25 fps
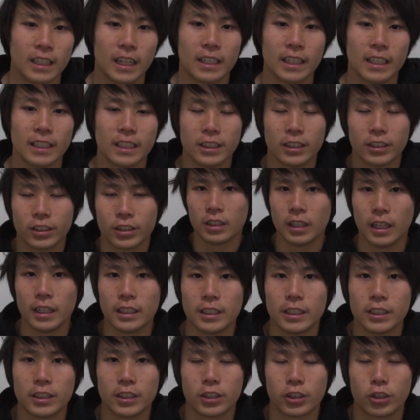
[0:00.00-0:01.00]
and then
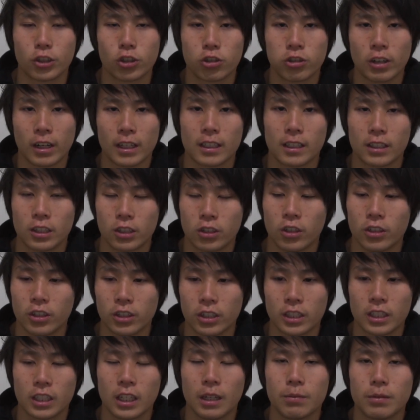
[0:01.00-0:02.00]
you just track a
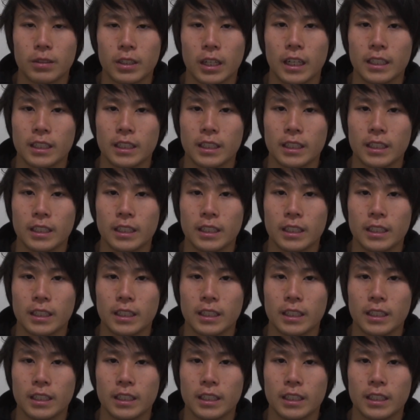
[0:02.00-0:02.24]
certain subject